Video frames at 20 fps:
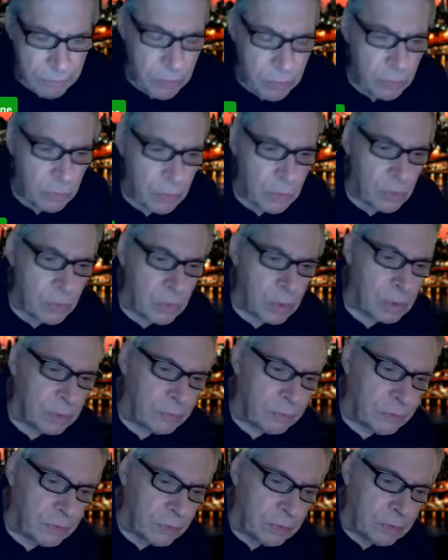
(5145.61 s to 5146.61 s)
If you recall,
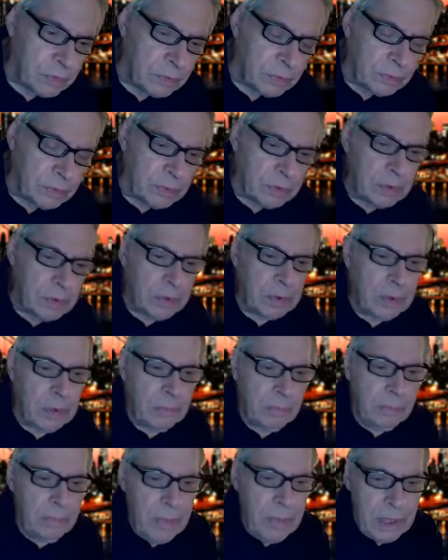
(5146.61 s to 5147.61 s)
for
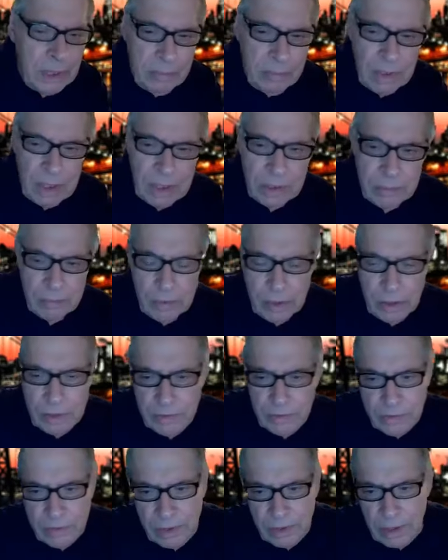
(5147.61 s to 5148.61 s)
many, many
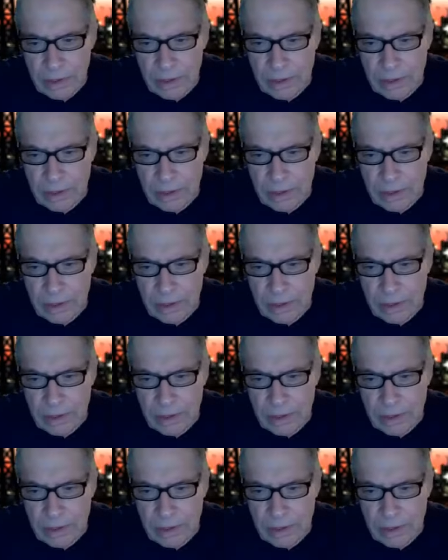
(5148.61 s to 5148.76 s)
months, okay,